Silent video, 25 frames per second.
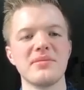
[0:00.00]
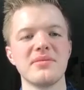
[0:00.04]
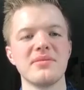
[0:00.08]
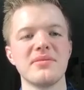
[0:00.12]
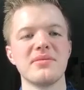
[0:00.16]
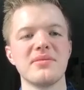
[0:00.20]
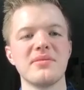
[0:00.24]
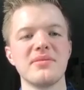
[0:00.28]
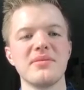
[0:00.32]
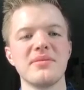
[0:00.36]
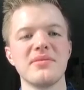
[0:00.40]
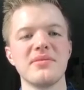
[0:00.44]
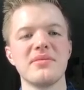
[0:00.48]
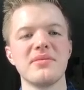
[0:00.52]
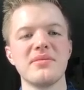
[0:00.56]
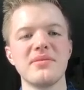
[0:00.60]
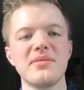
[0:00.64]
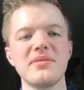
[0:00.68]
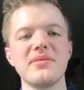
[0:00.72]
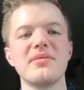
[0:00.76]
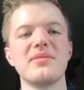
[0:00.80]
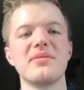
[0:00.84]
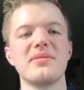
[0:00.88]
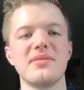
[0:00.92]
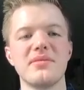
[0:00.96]

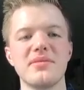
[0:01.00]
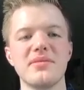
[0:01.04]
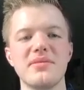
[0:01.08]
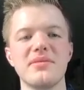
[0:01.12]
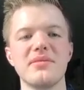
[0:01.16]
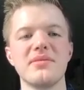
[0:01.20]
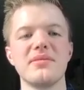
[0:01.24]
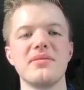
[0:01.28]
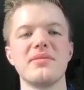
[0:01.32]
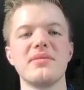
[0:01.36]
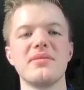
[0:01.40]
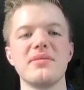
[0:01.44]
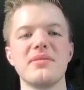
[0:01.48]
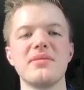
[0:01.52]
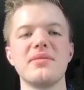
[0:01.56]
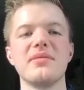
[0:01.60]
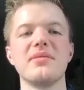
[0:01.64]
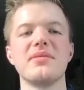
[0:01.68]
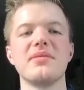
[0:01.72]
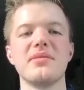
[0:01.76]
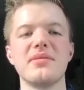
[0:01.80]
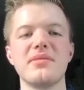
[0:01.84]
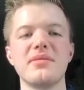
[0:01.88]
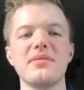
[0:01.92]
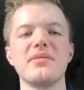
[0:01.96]

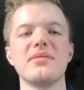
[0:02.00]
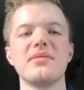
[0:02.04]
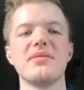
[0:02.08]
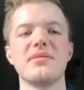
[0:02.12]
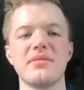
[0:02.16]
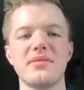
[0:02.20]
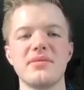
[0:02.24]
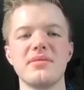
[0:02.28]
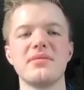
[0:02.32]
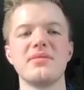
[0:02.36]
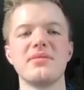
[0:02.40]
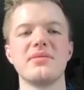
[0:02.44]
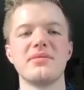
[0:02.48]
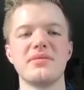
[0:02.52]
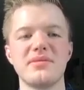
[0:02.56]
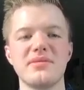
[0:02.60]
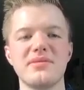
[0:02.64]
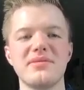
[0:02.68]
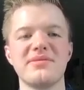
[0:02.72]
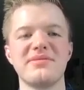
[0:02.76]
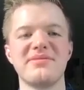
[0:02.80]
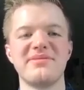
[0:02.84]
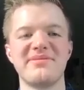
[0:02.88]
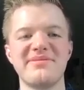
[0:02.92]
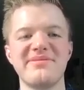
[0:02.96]

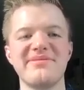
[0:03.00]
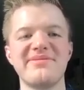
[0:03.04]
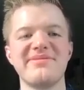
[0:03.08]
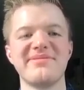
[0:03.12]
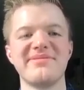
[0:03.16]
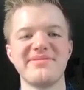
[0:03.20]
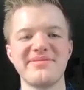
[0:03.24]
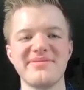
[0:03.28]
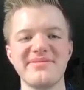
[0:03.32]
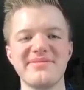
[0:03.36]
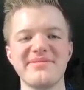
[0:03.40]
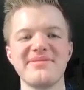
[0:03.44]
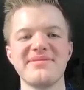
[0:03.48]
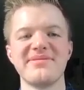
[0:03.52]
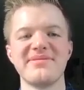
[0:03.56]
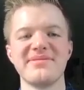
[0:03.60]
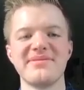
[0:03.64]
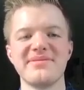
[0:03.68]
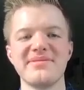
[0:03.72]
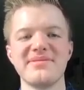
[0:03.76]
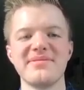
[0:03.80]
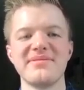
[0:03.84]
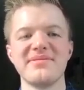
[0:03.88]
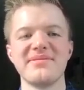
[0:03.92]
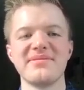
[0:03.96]

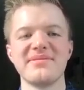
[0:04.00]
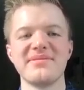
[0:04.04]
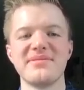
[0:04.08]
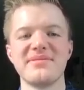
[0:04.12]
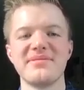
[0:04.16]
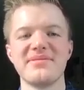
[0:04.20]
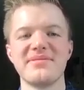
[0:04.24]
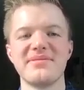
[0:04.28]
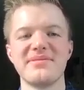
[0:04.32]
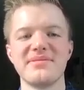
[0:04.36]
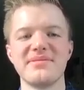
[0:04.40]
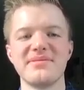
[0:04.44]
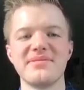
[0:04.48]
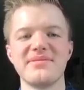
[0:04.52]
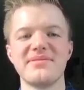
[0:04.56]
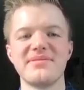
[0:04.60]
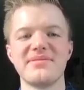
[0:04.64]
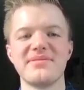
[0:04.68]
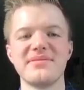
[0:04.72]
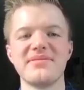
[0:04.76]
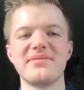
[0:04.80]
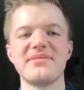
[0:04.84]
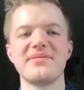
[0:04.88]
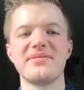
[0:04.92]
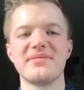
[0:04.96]

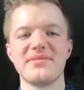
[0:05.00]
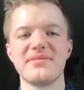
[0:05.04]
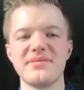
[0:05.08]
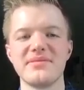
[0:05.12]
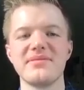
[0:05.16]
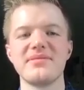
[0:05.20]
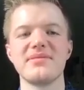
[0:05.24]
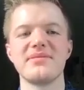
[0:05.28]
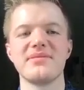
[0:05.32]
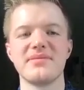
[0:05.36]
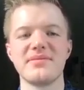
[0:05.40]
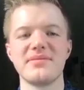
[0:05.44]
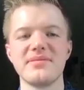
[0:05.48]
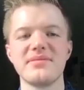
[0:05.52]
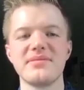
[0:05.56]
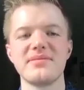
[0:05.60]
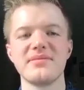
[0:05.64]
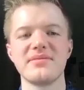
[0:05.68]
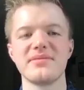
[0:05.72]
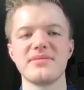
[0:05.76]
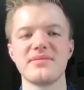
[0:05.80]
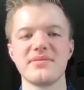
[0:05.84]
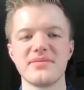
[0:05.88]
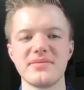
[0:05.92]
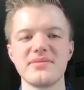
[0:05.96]

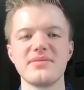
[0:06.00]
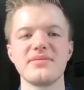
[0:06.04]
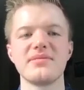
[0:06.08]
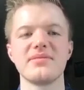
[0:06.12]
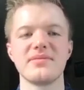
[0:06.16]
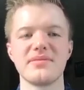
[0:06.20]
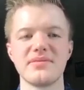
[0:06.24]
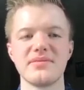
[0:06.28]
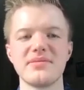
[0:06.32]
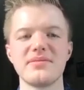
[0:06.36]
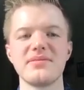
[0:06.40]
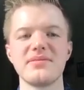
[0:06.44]
This person isn't speaking.